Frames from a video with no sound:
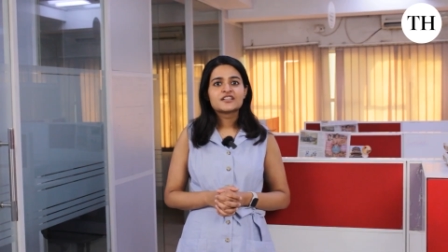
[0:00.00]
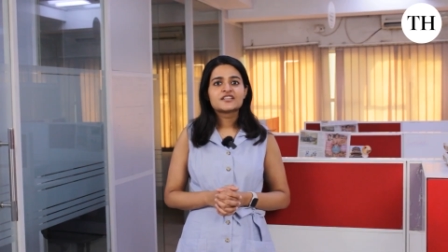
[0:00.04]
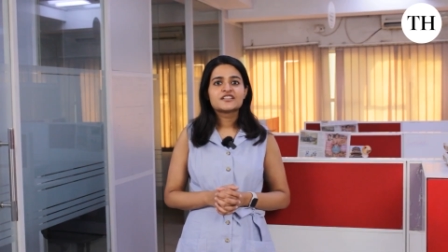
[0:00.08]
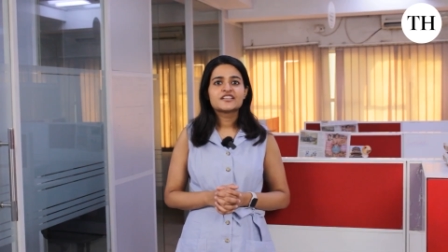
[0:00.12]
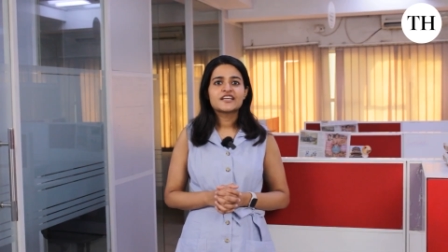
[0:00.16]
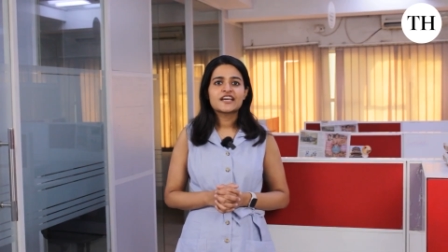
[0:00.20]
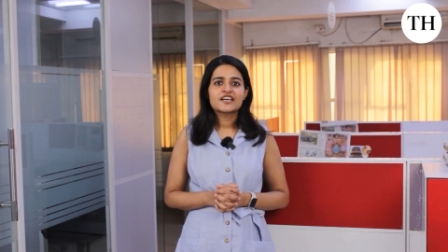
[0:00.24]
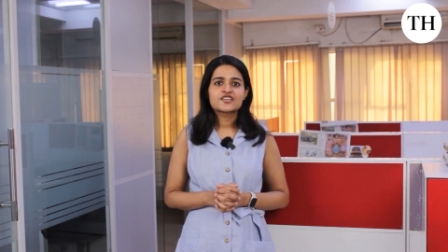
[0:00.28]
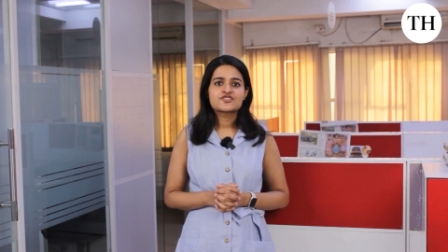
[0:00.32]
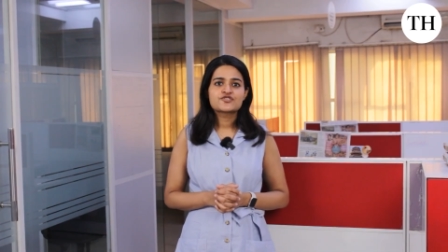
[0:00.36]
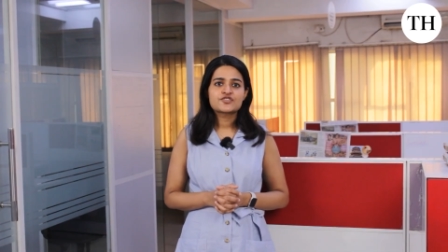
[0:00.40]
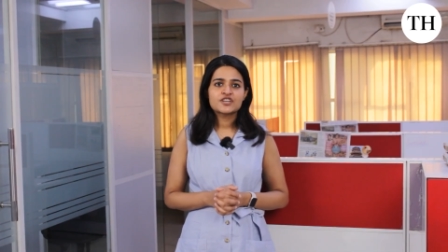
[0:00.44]
The
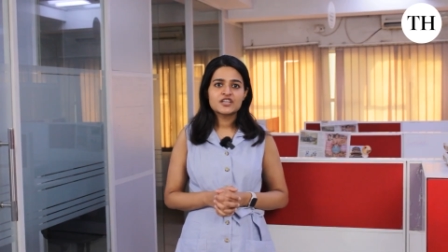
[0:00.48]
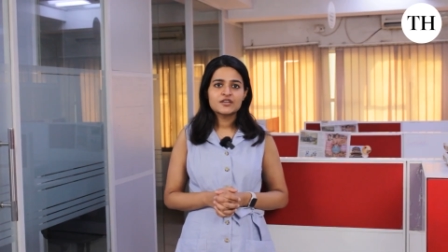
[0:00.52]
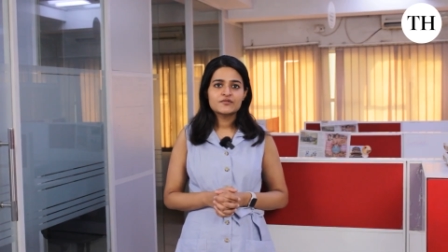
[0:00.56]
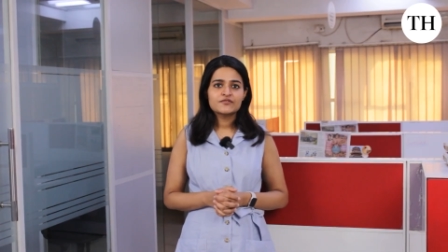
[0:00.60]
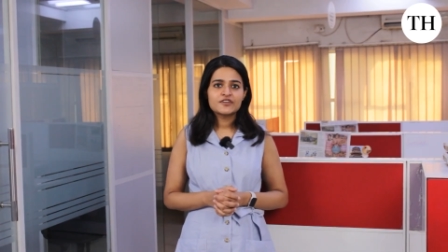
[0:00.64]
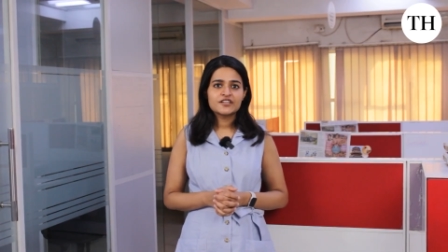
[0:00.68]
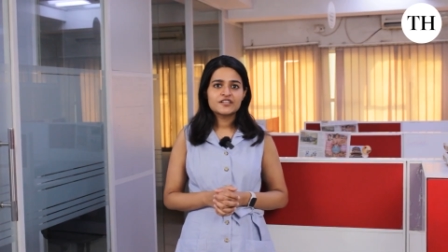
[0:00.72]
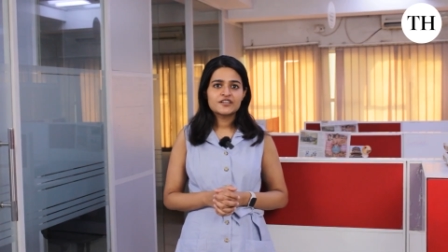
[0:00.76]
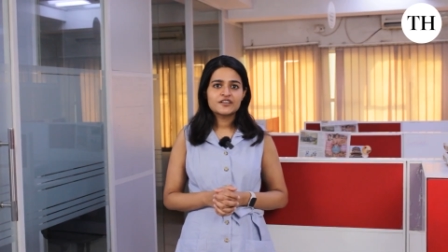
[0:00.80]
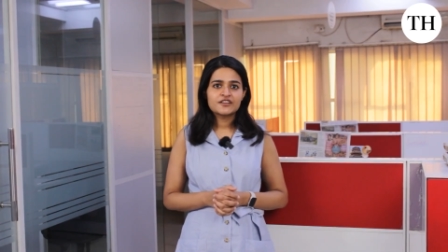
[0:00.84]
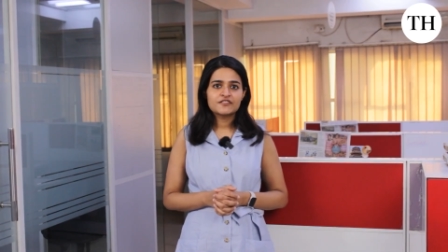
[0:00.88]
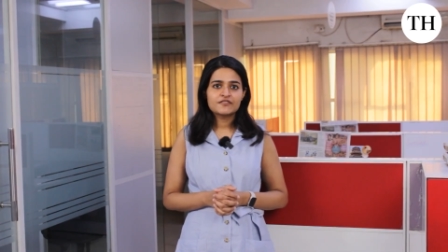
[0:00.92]
extreme
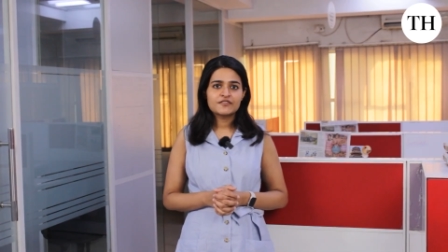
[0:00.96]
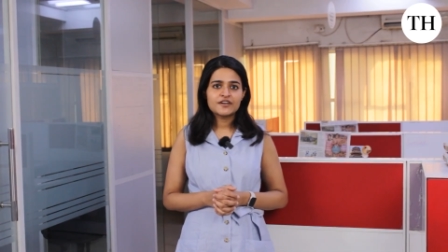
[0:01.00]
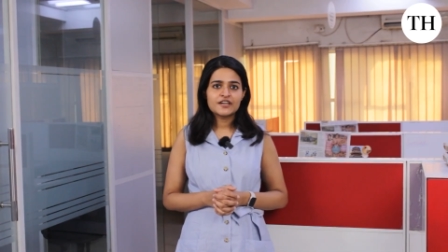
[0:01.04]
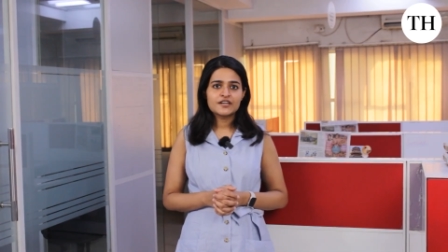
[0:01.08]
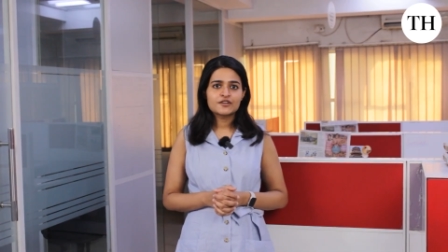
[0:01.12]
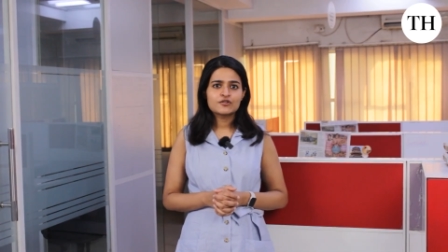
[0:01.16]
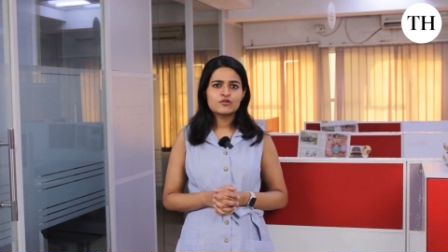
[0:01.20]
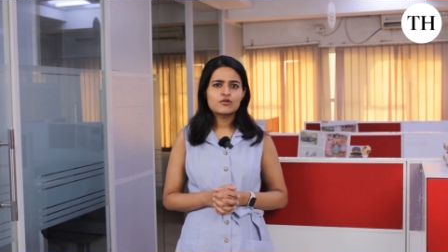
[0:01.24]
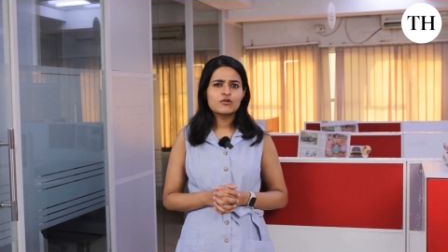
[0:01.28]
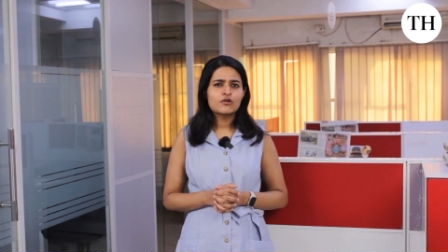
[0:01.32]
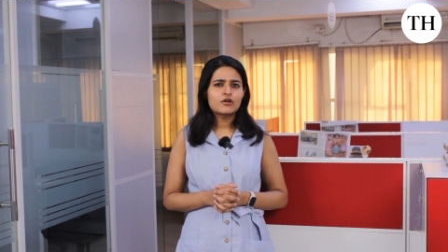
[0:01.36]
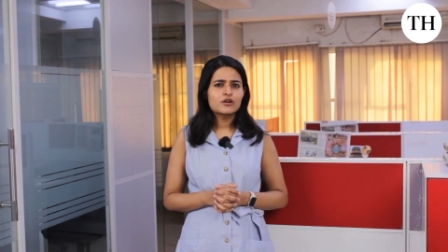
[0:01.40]
weather
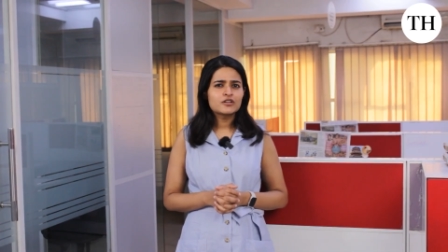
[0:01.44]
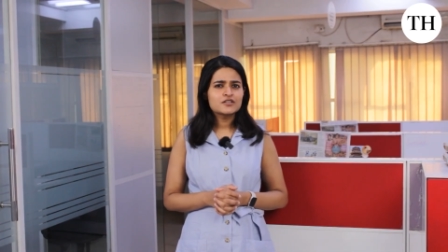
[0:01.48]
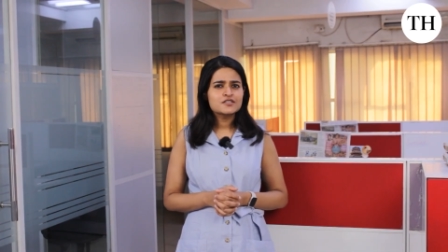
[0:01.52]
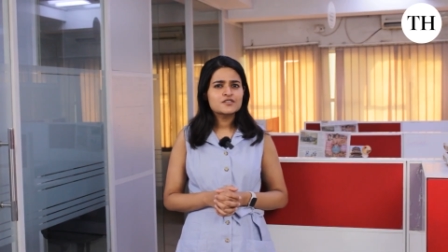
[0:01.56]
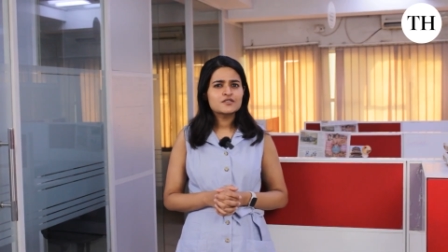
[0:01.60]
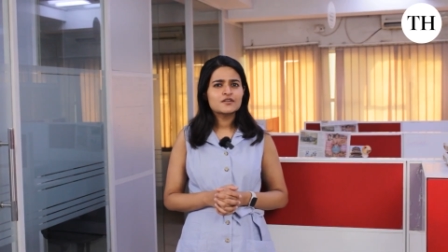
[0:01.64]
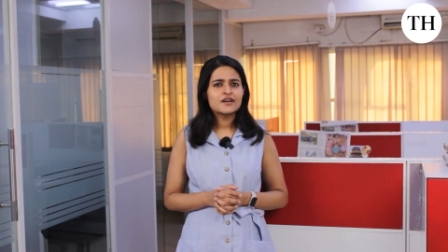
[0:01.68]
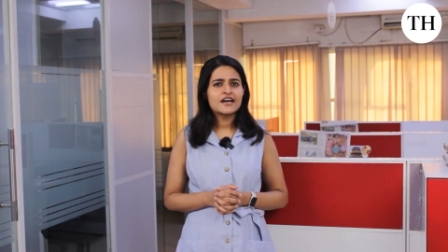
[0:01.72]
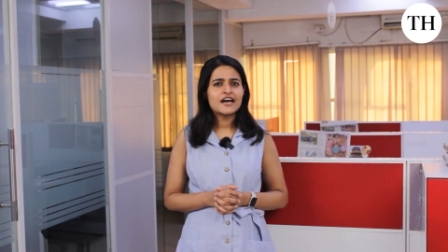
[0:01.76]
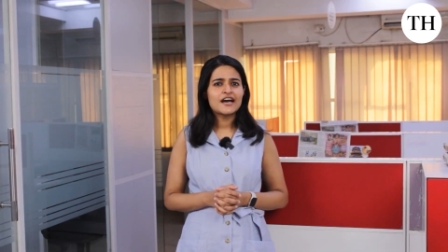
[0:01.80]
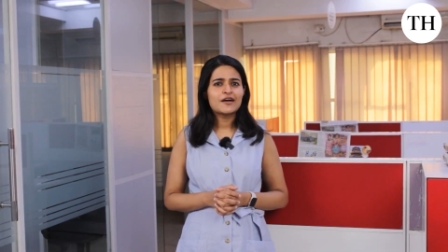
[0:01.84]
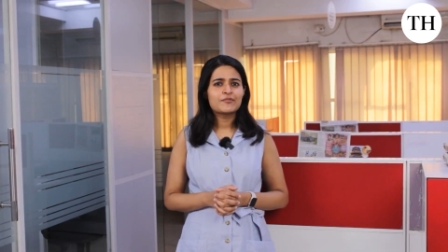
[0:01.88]
event
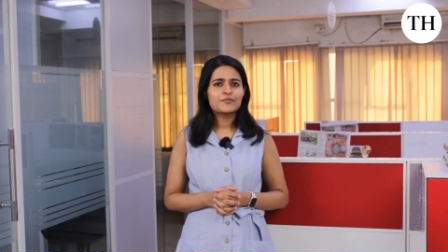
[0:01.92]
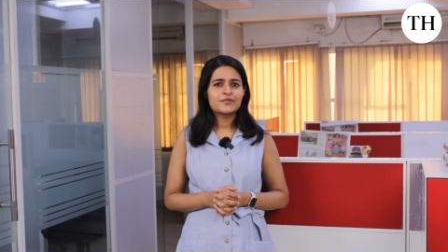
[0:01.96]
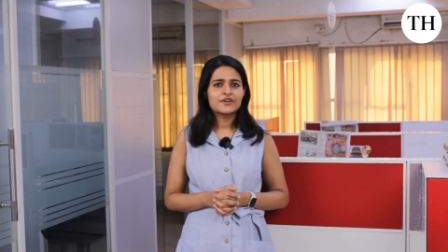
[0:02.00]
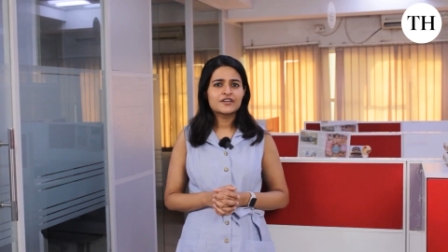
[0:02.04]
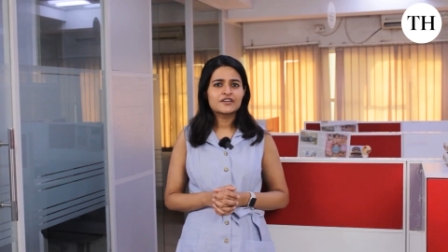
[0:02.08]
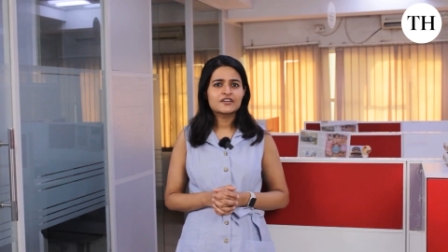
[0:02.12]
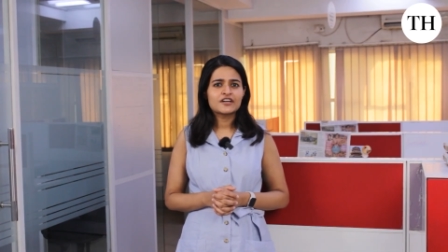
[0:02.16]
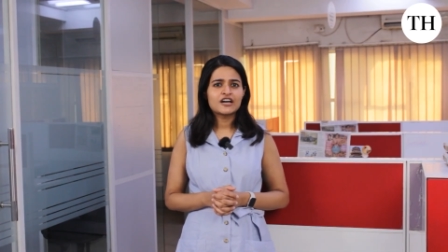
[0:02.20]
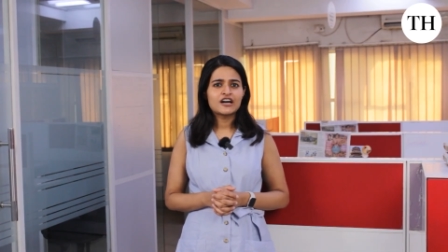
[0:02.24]
also happened